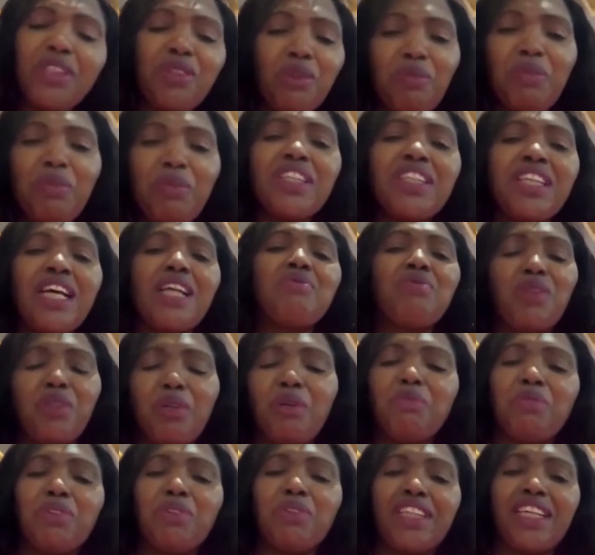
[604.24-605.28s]
to break that
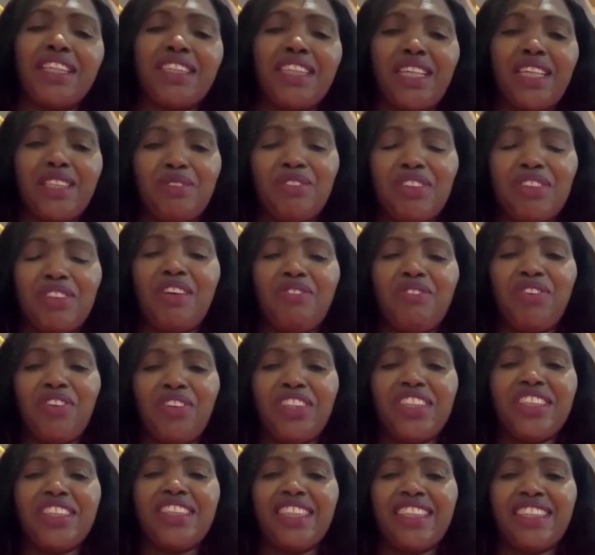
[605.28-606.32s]
monopoly that has been there
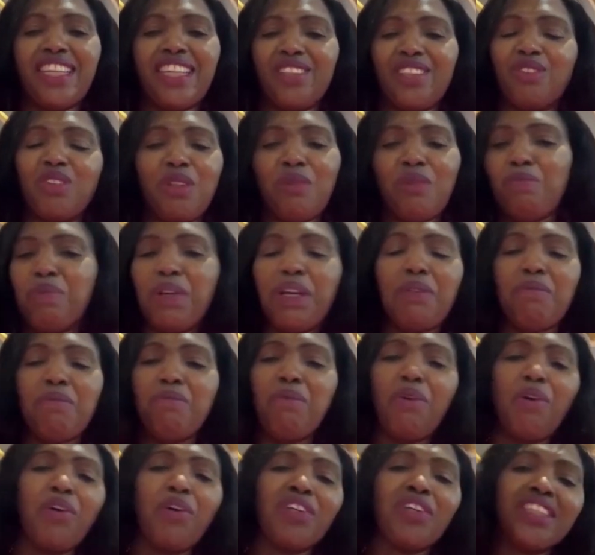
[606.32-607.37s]
for 80 years with big
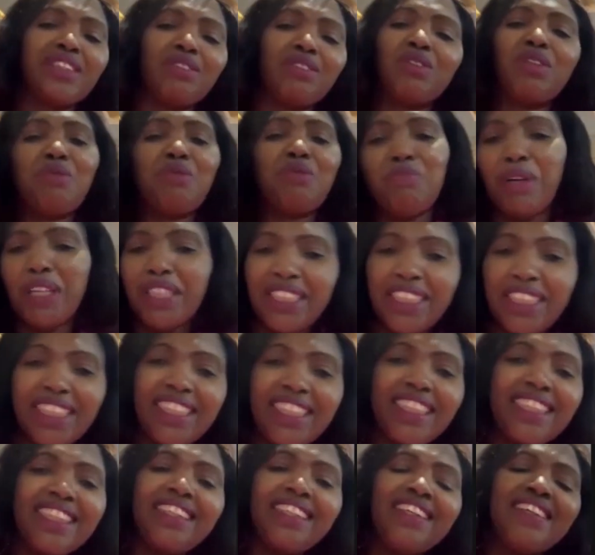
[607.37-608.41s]
boys, with
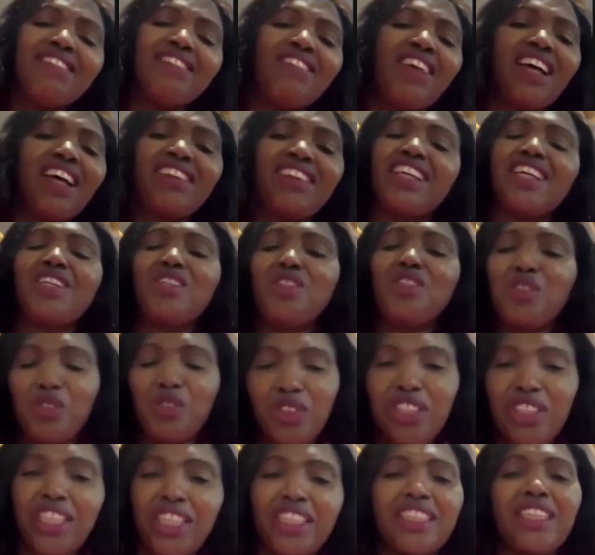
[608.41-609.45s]
money, and then you
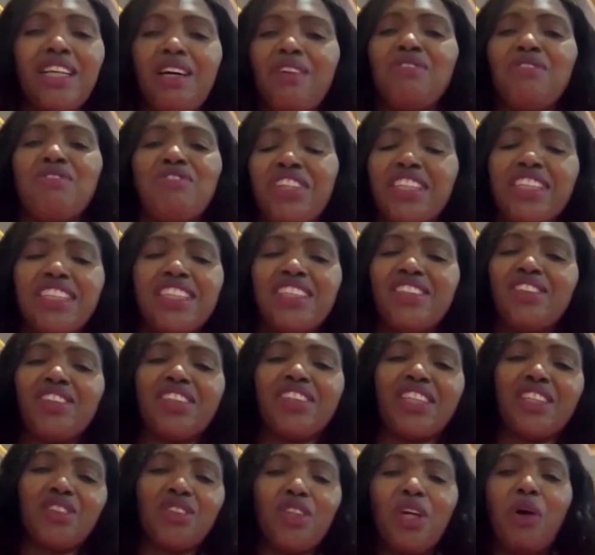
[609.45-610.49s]
just come very
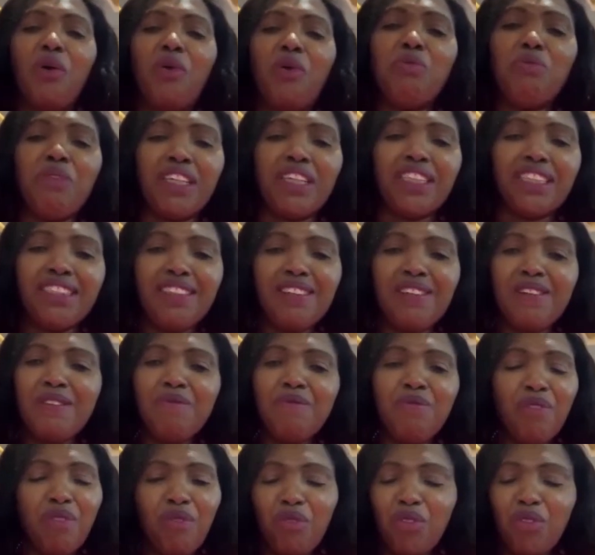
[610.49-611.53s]
innocent, you're a woman,
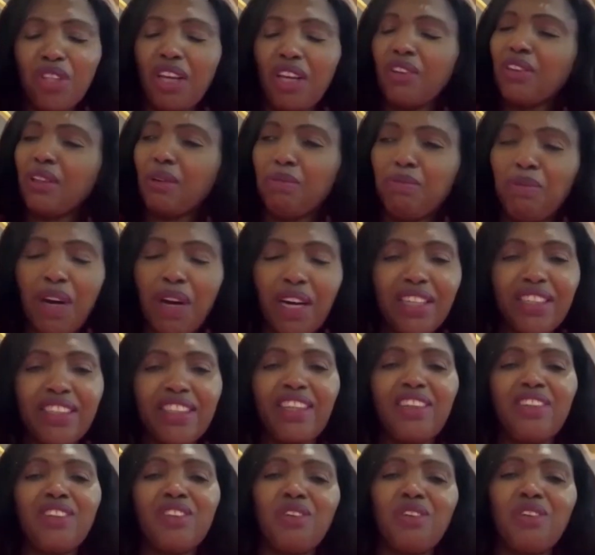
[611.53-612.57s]
without a
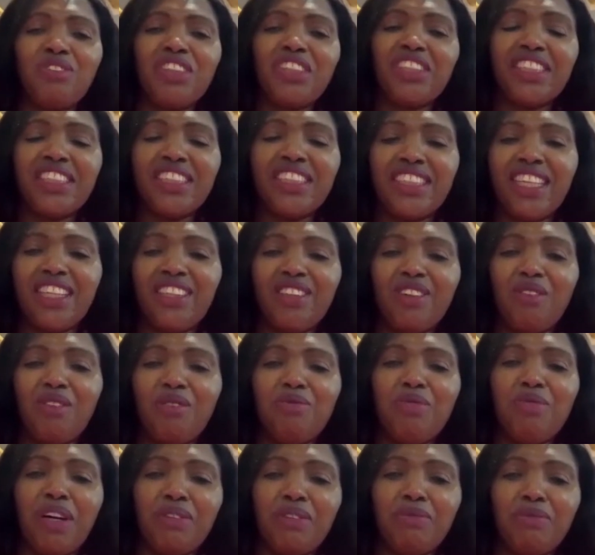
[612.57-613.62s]
background of engineering or
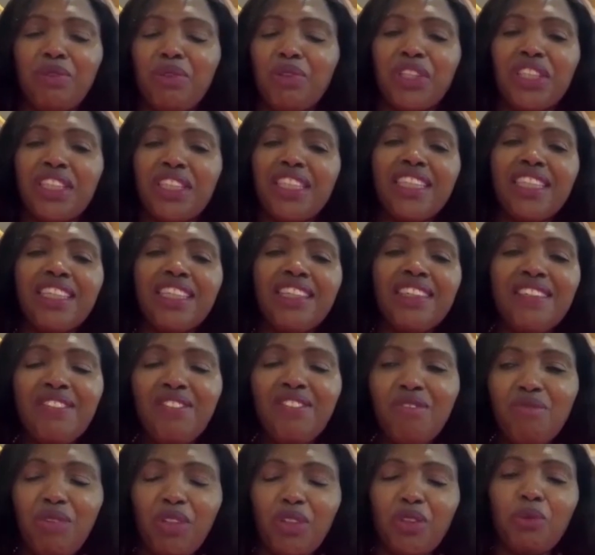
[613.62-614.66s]
brewing,
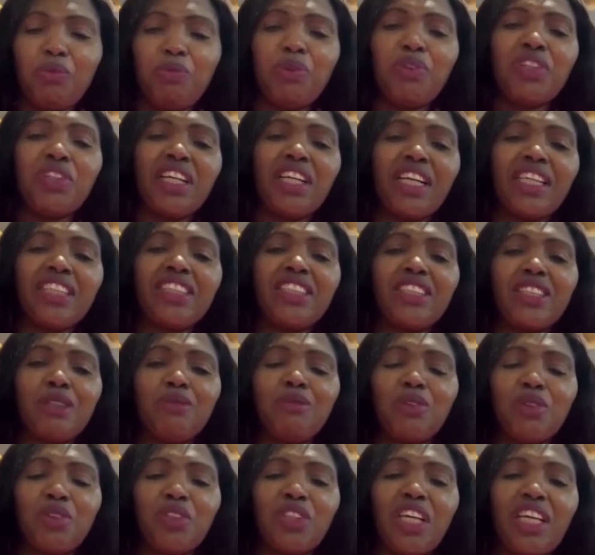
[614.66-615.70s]
but you put the right team
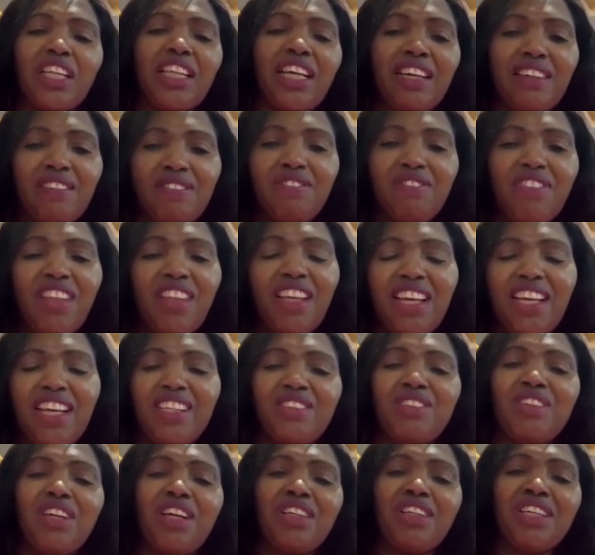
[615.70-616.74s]
together
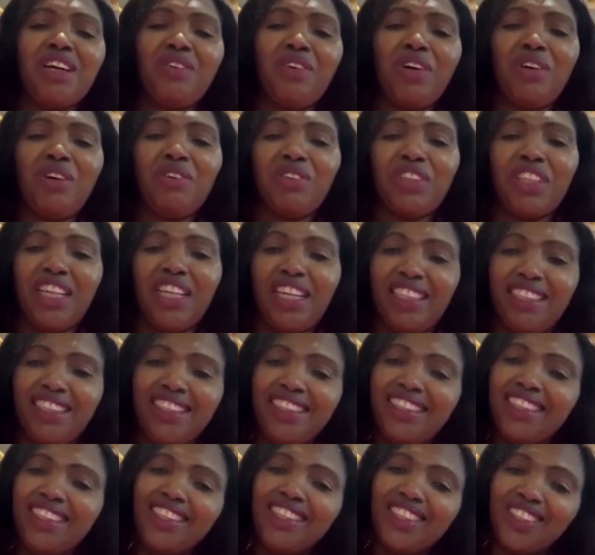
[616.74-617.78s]
and we are here where we are.
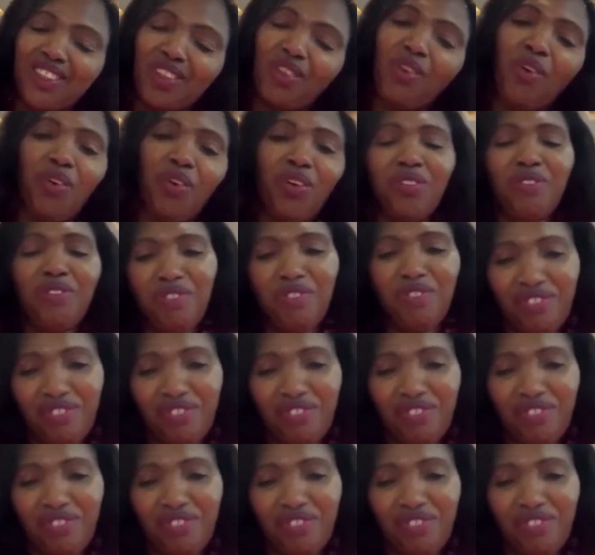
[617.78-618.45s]
So